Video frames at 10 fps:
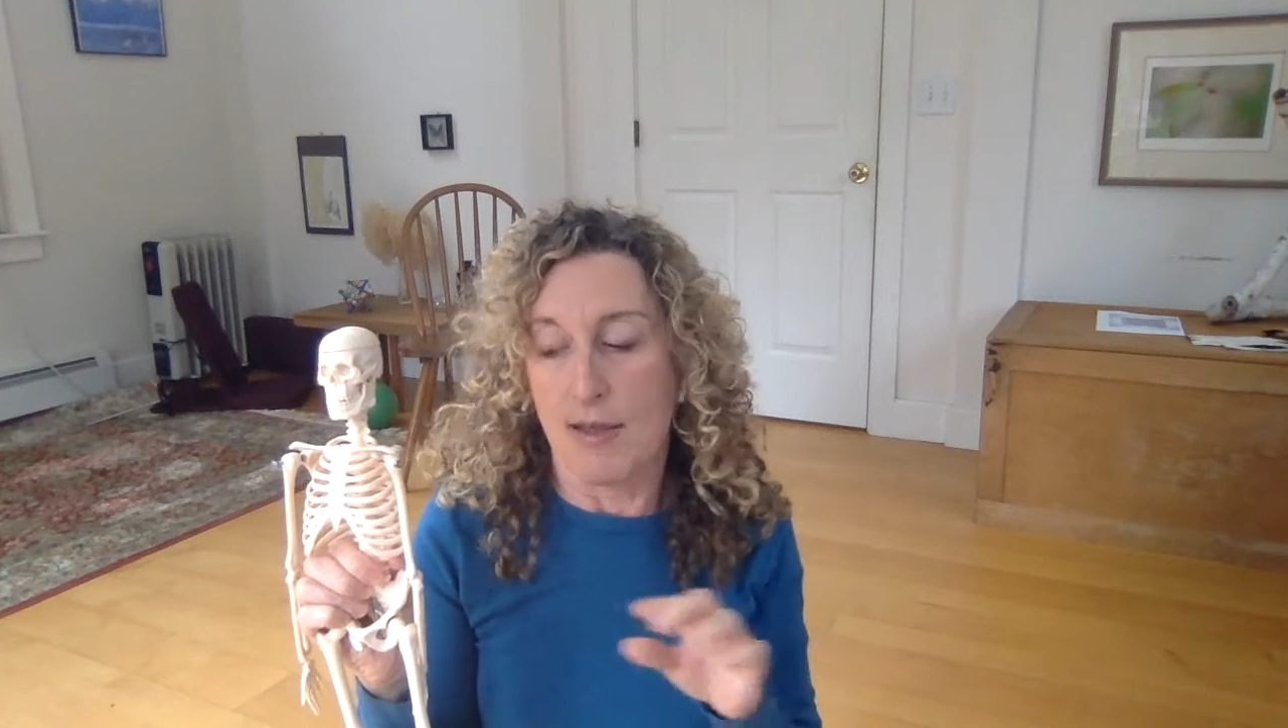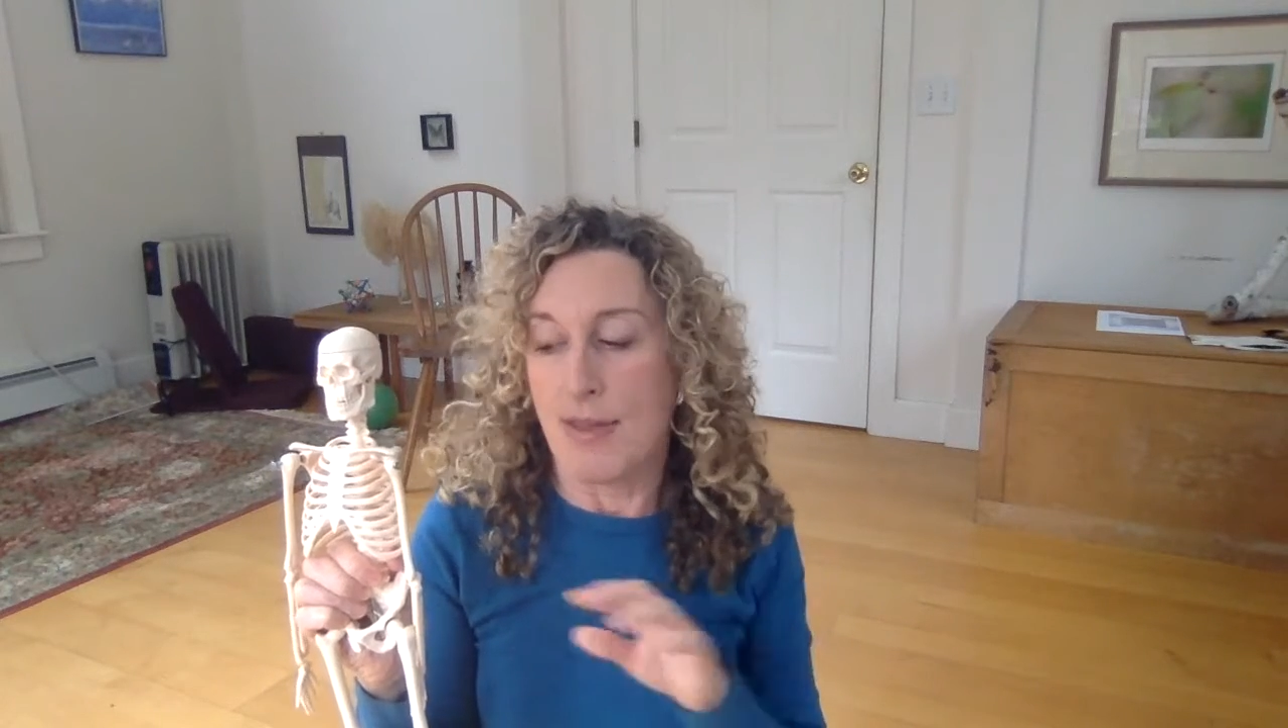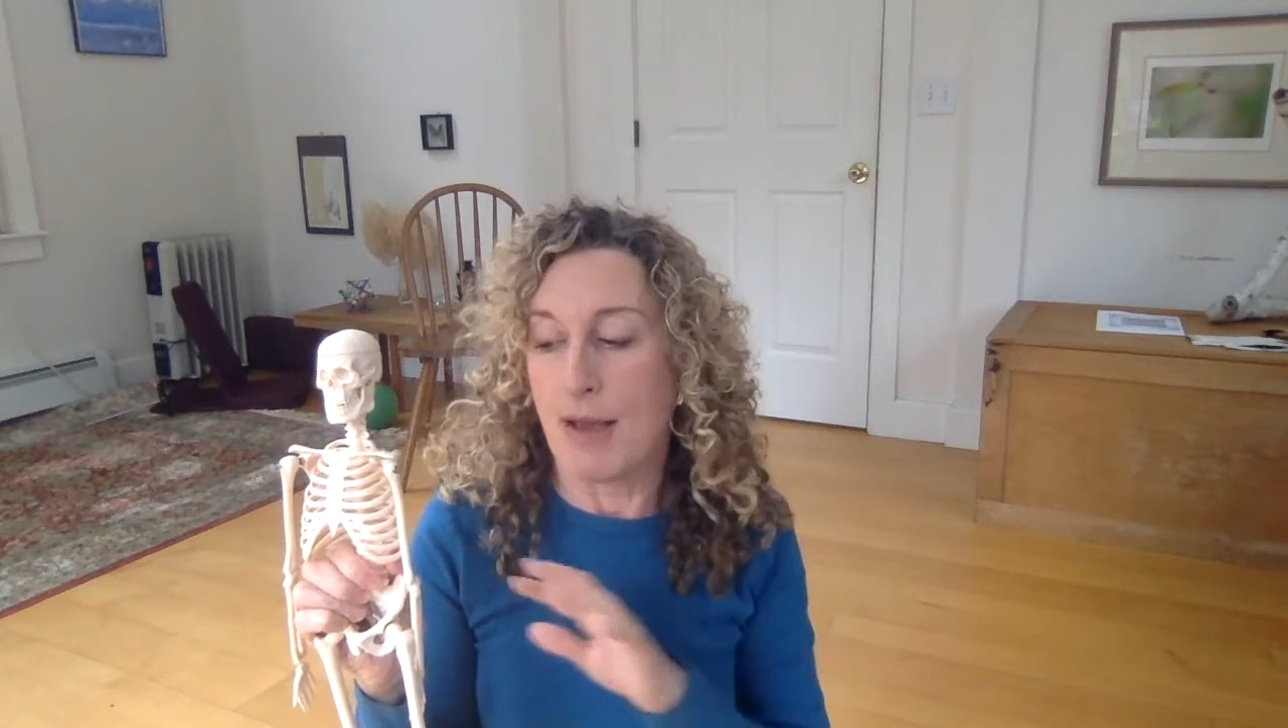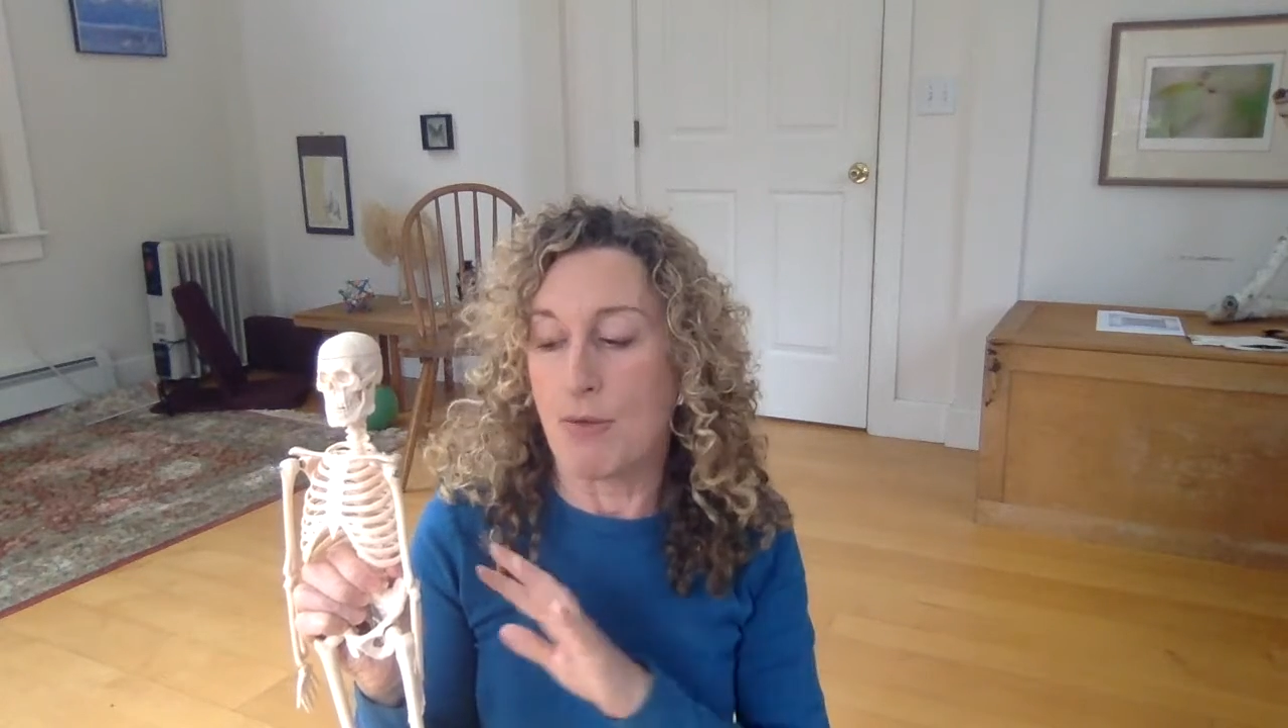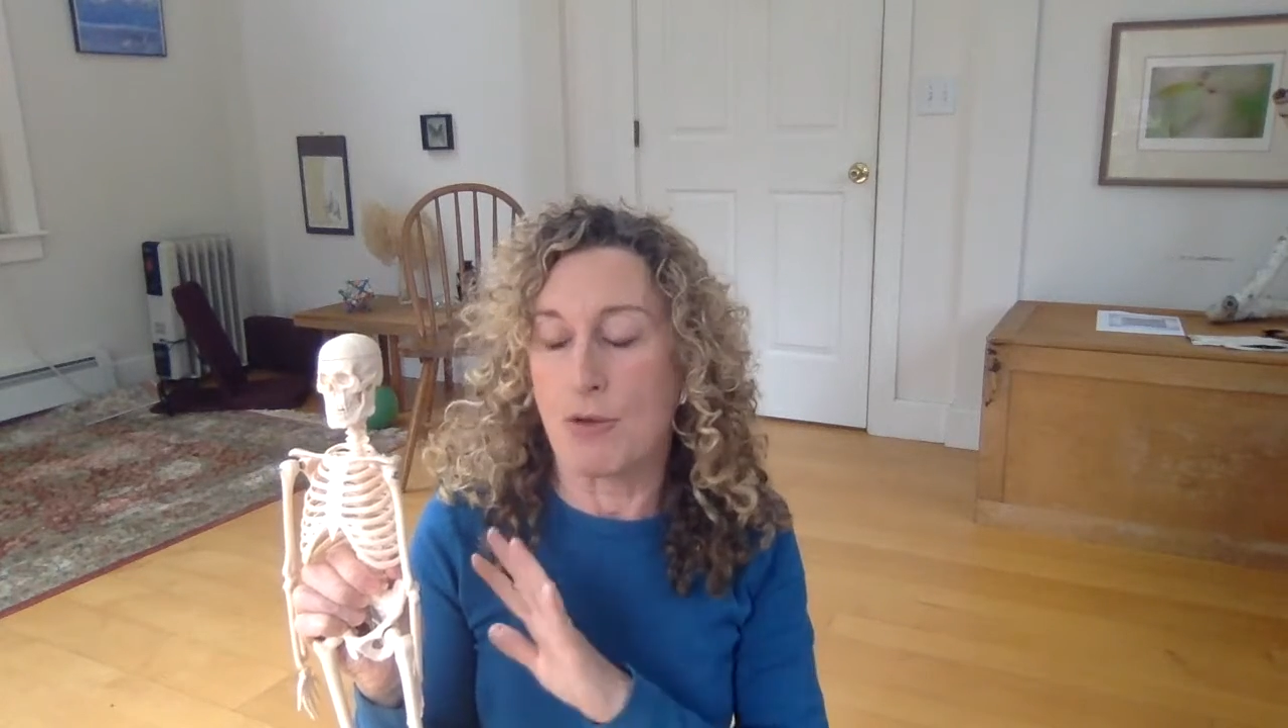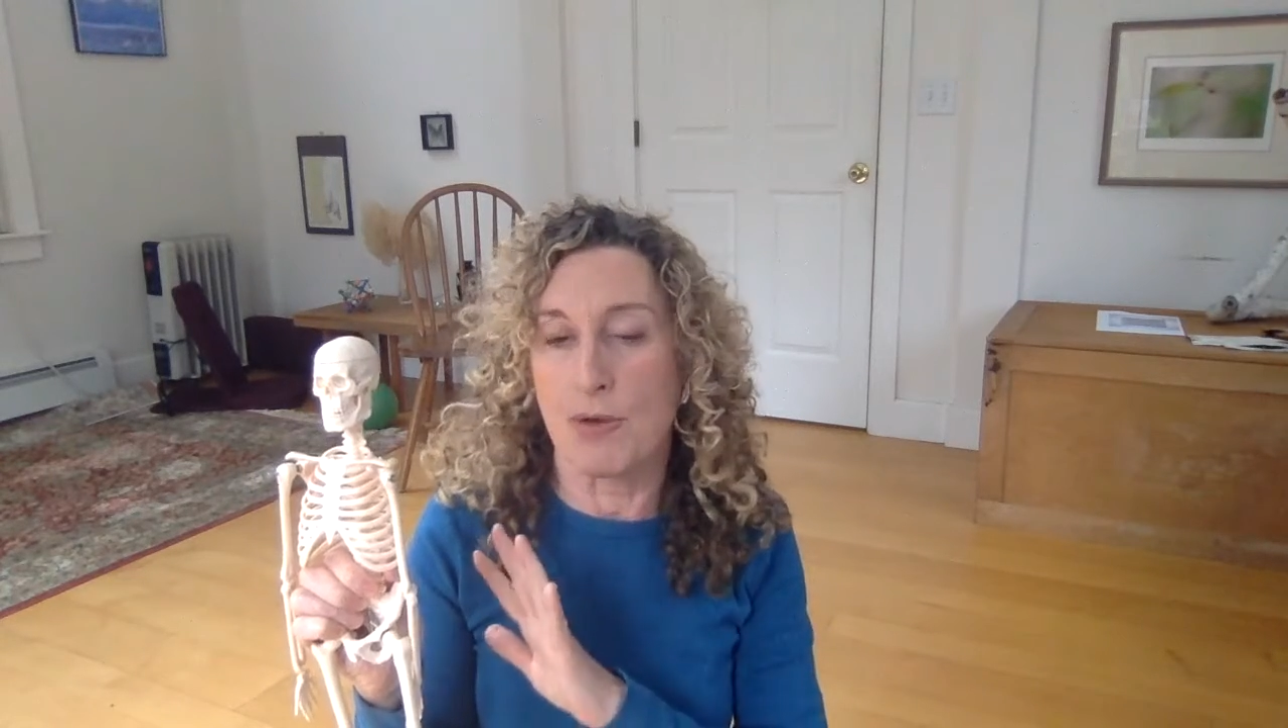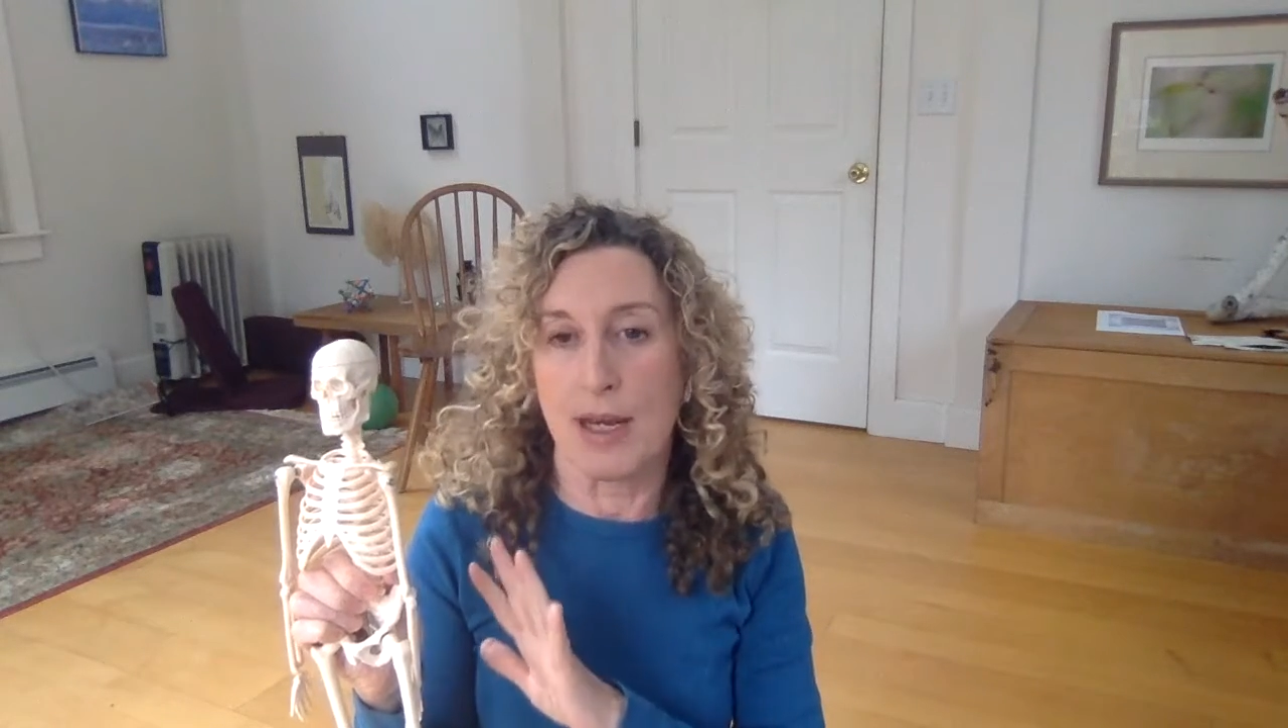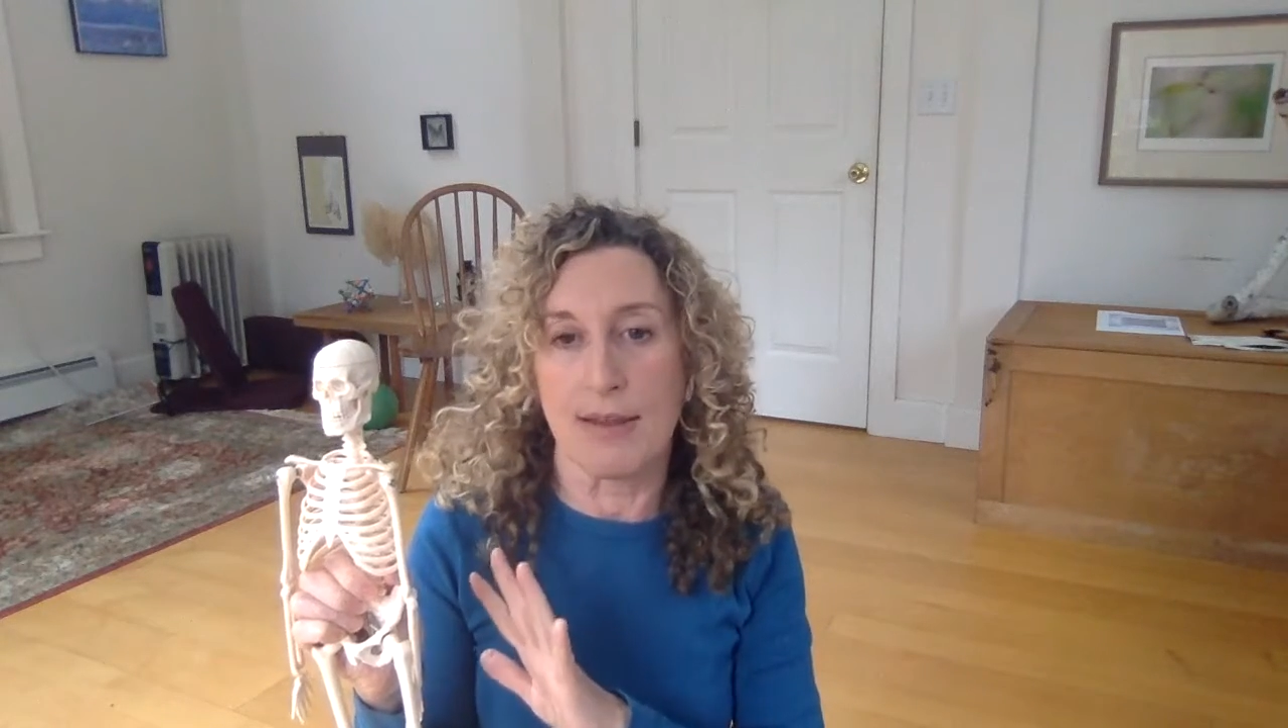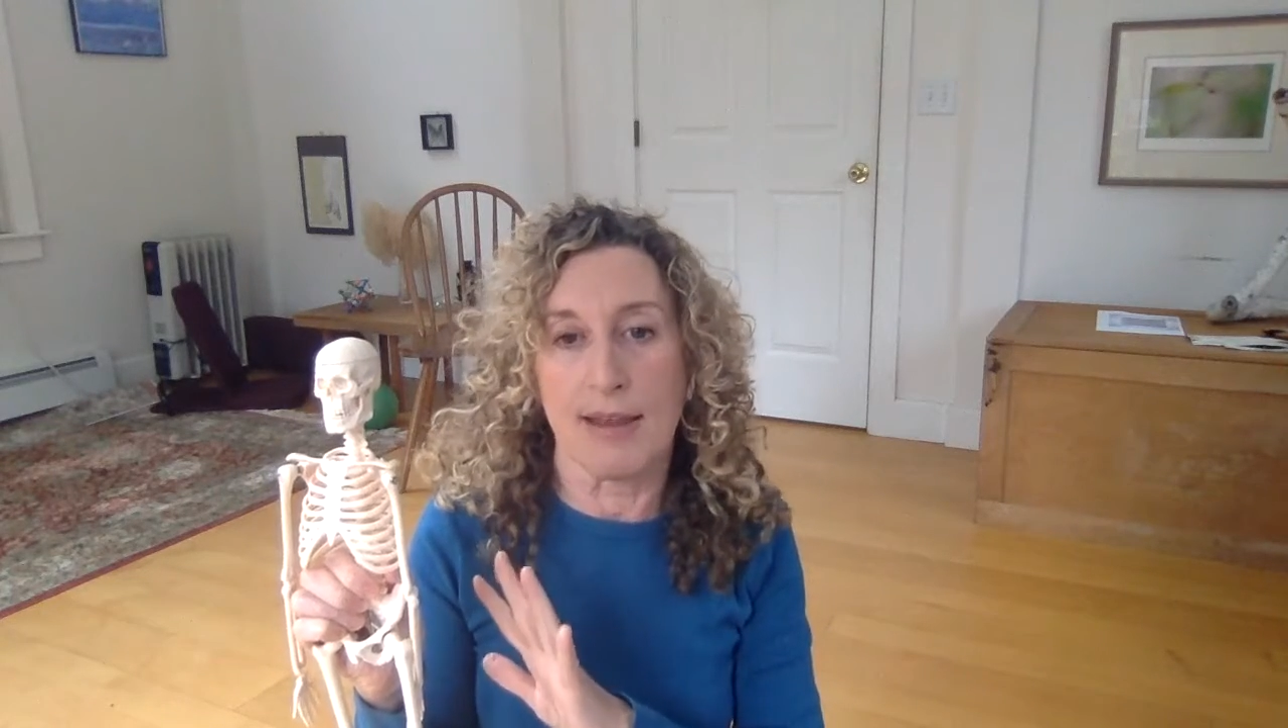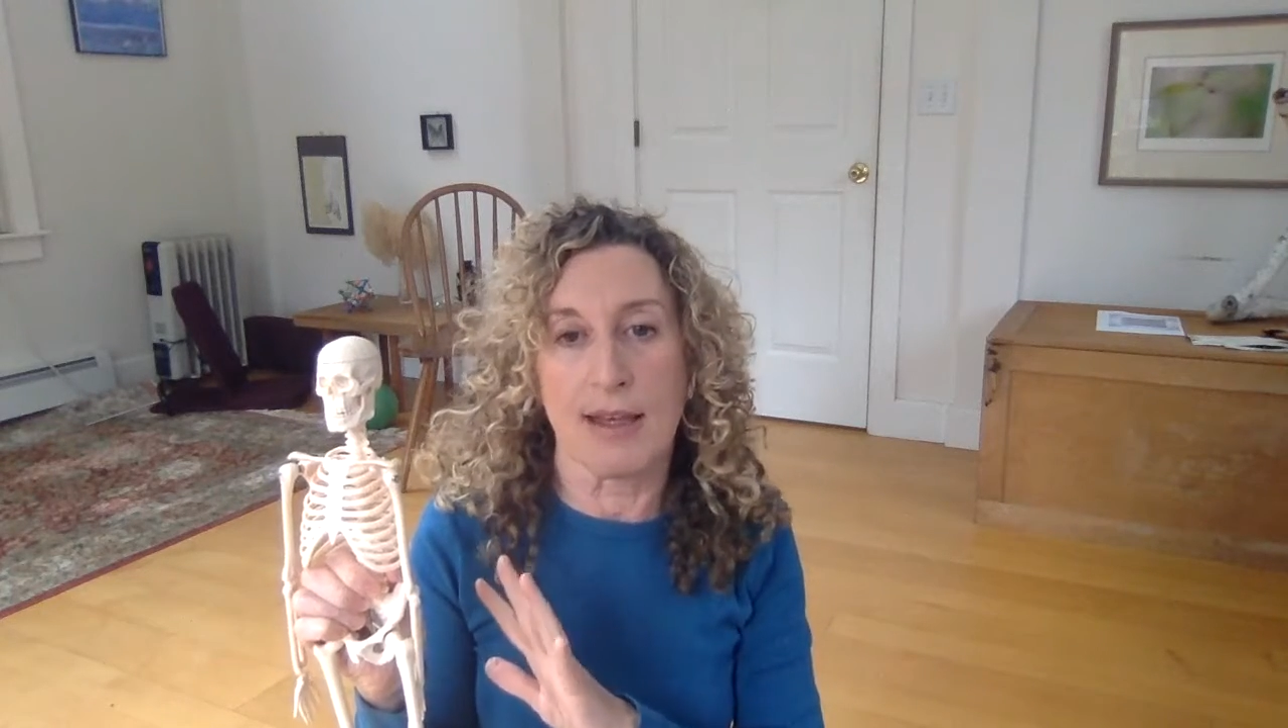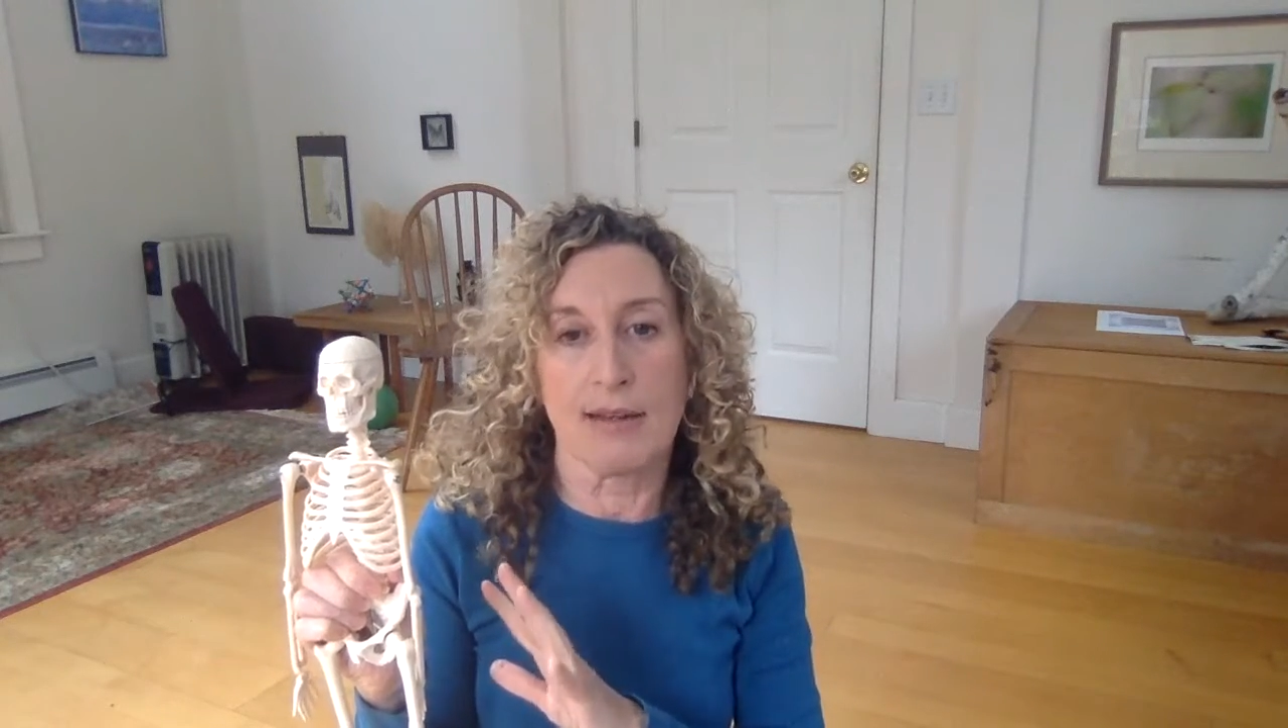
that will create that